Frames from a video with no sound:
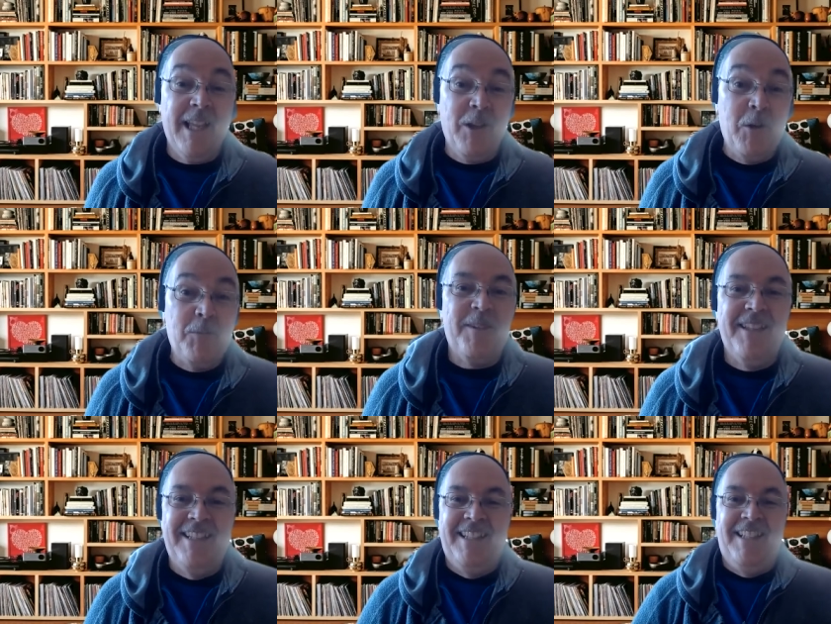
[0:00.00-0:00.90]
Hello.
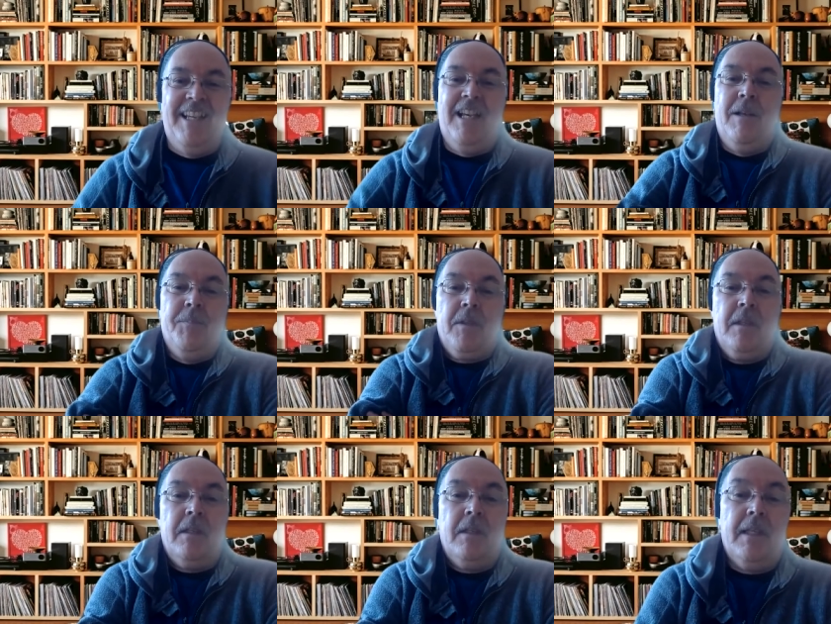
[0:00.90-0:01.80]
Um,
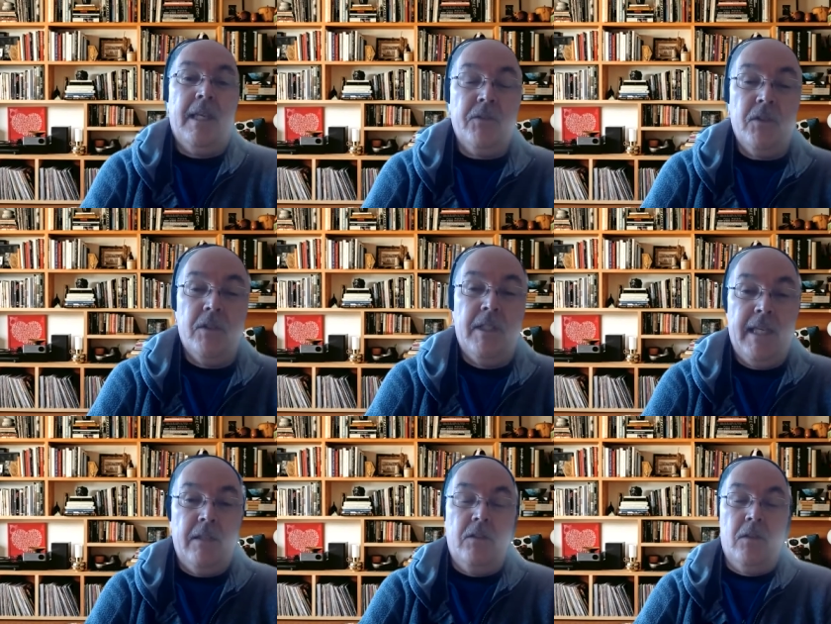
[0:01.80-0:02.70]

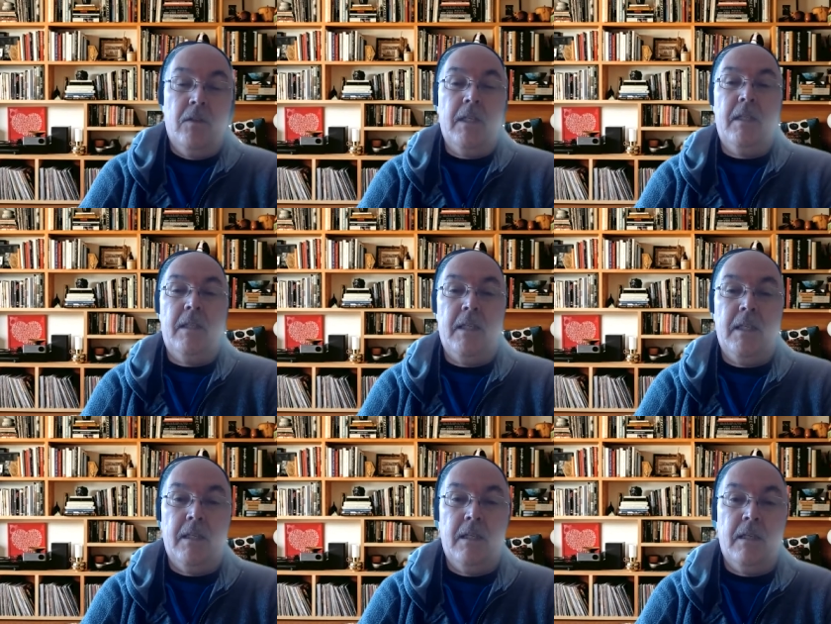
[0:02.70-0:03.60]
yesterday, during
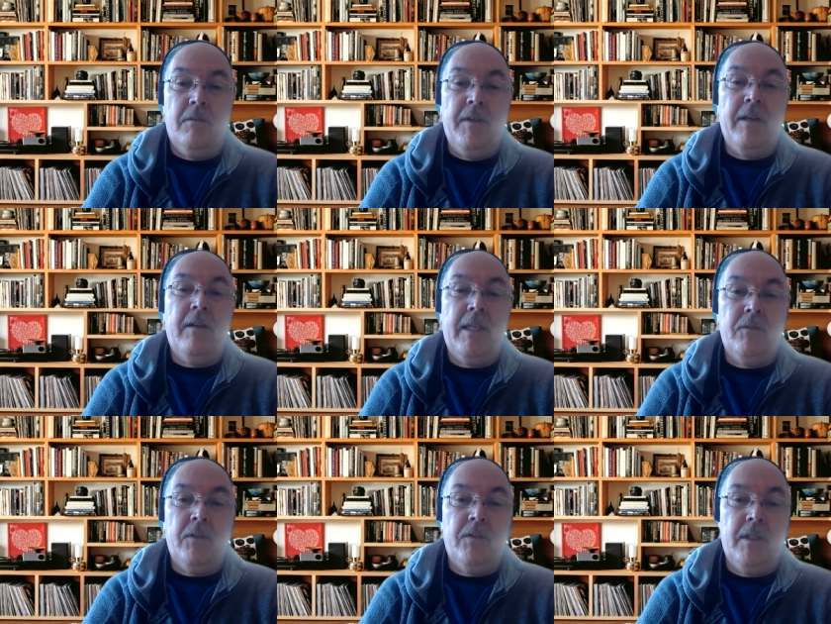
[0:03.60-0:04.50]
the uh, very
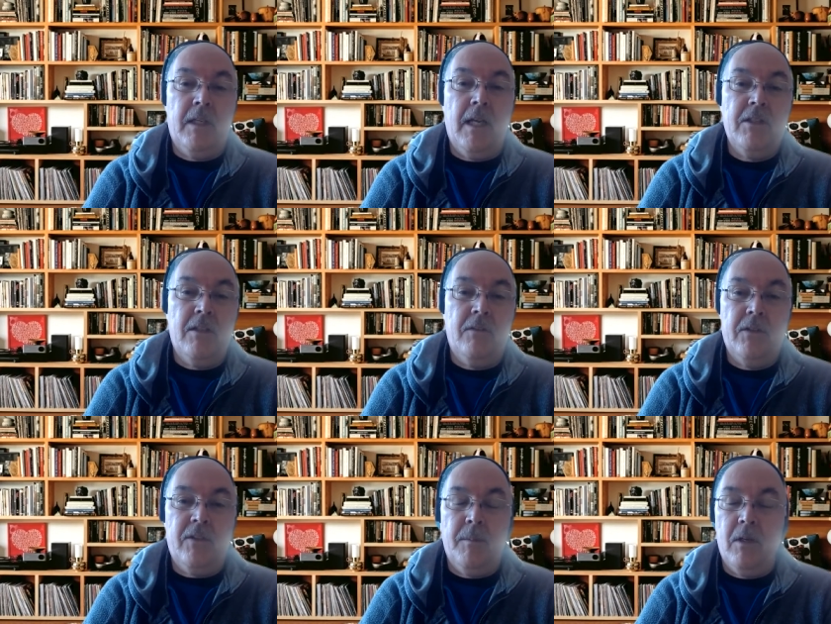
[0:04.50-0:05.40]
interesting
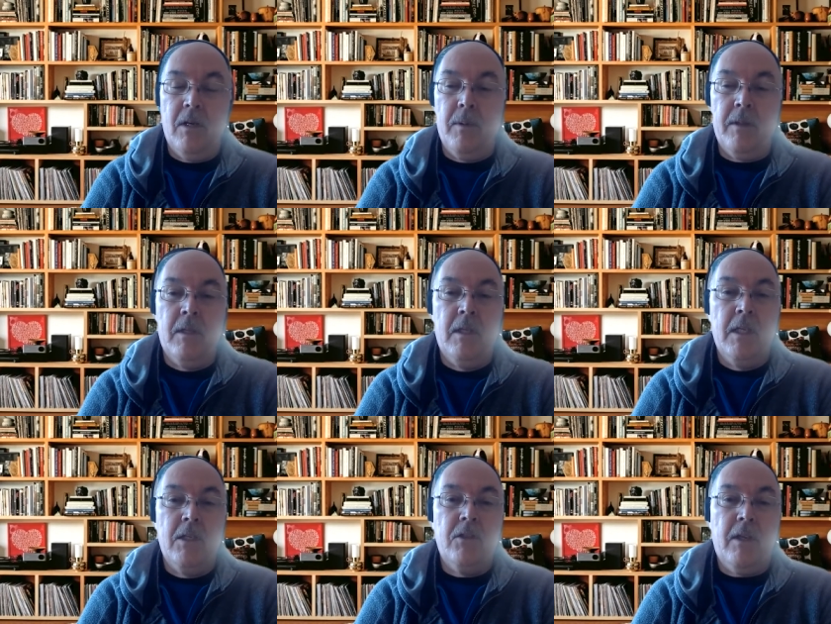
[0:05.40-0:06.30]
IJV seminar with
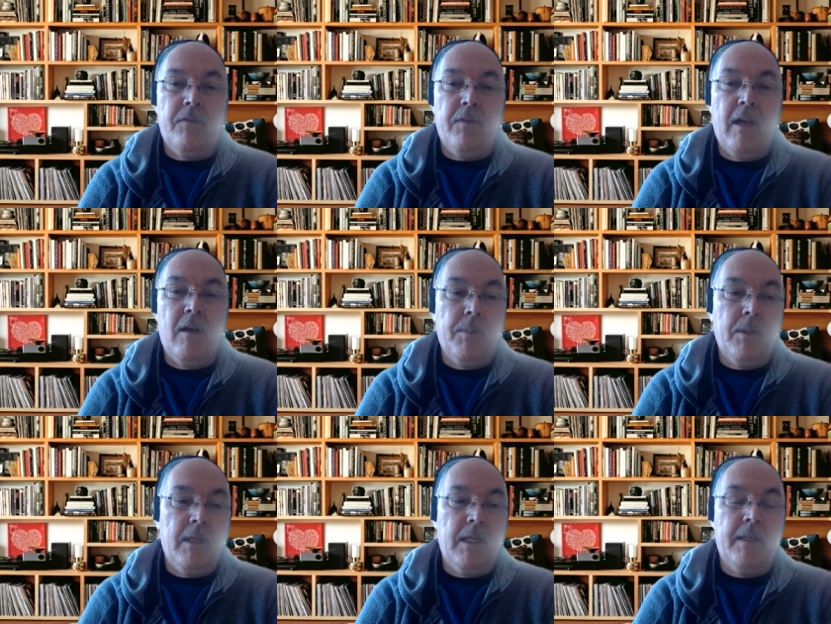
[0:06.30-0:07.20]
Jeff
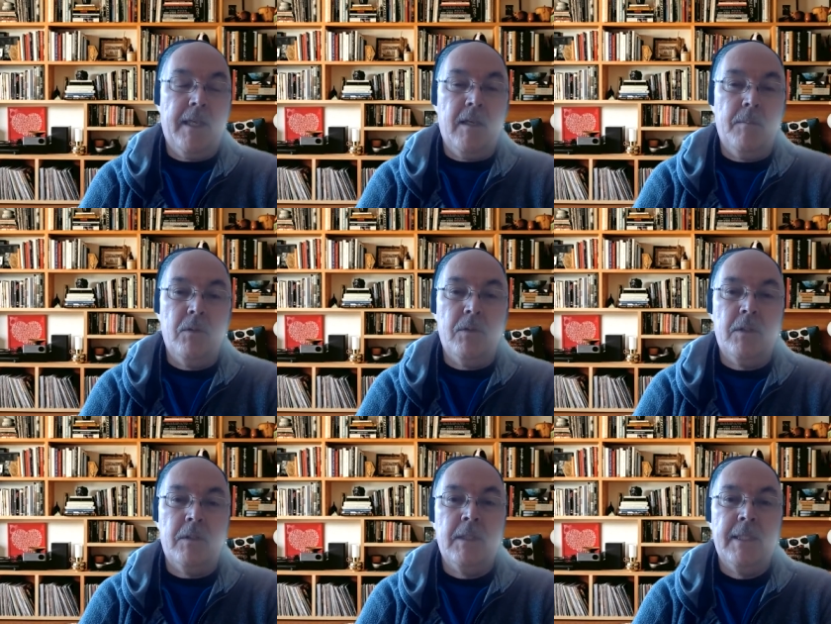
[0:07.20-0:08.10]
Halper and Diana
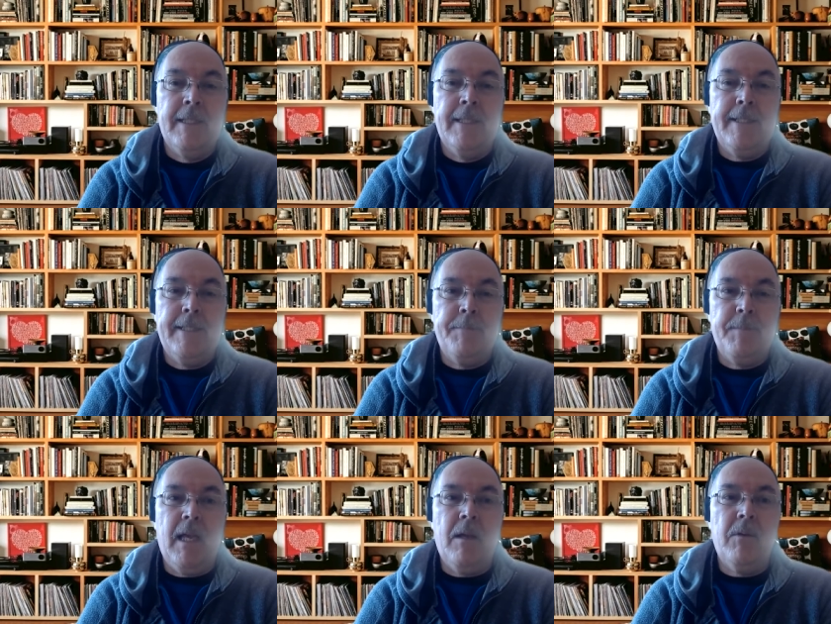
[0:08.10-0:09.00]
Buttu,
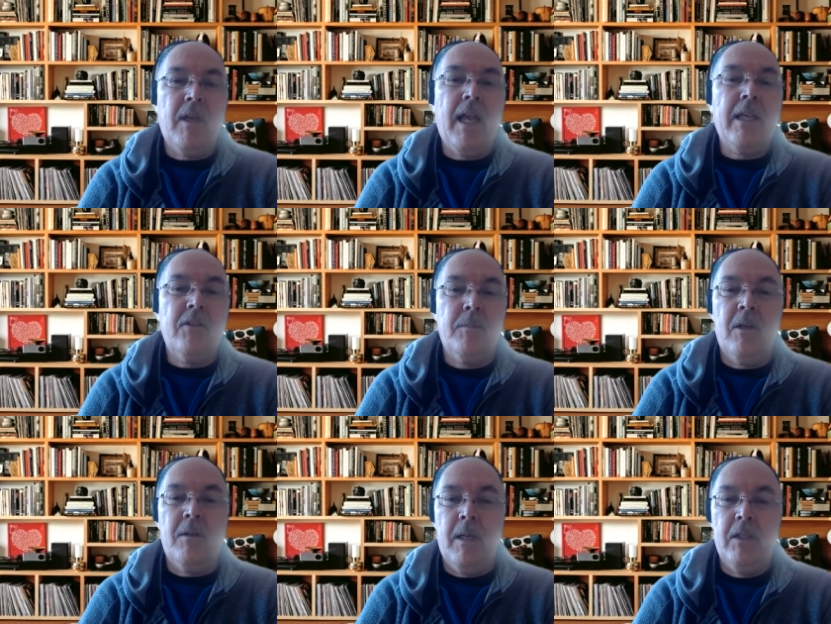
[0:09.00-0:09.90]
um, I was asked
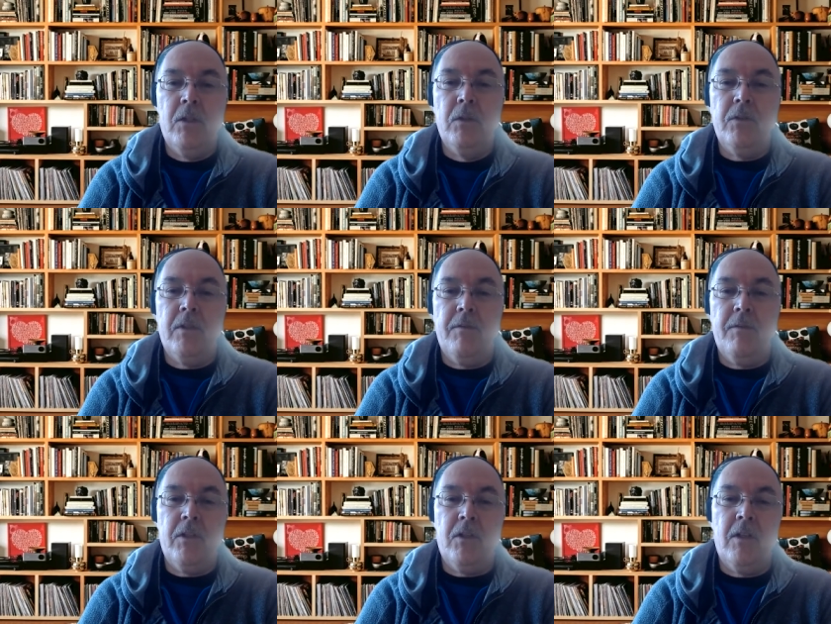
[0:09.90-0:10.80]
about my use of
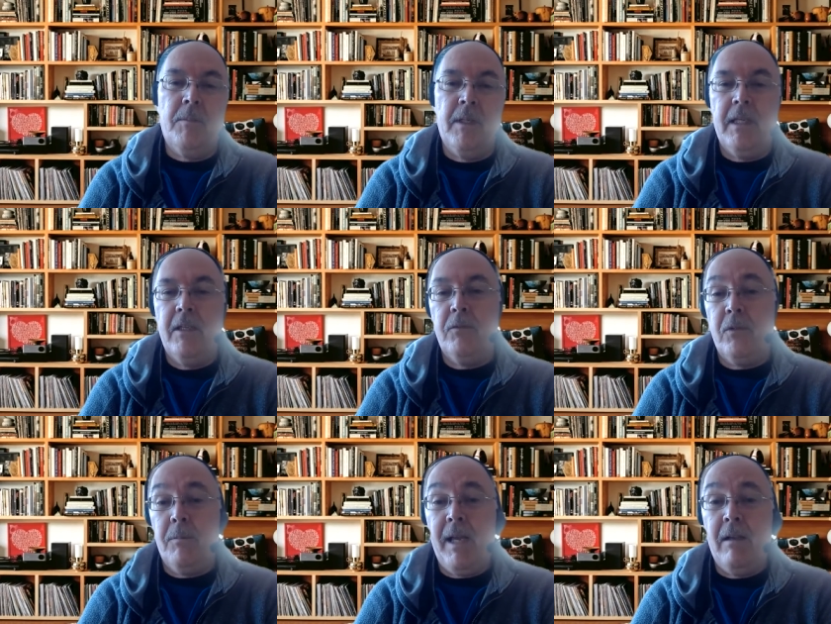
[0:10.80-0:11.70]
the term
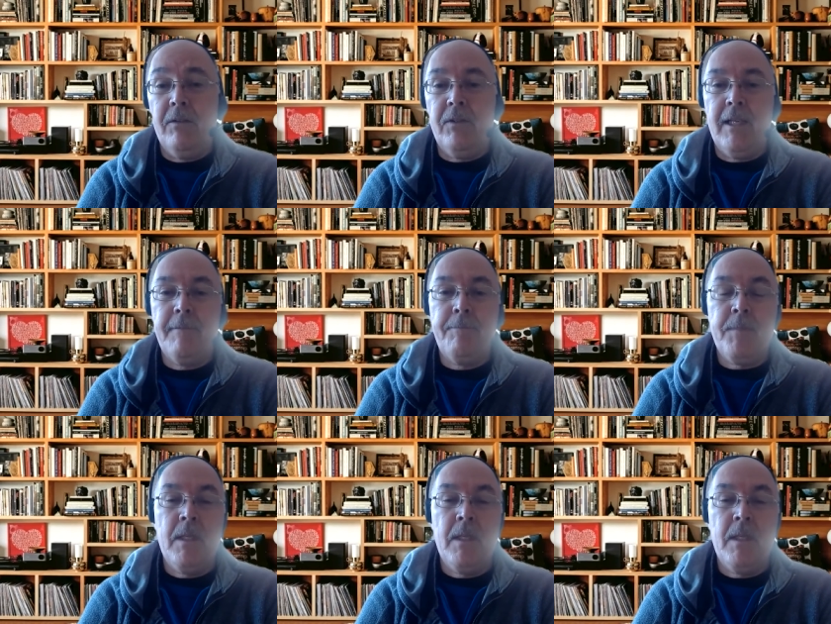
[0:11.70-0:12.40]
Israel Palestine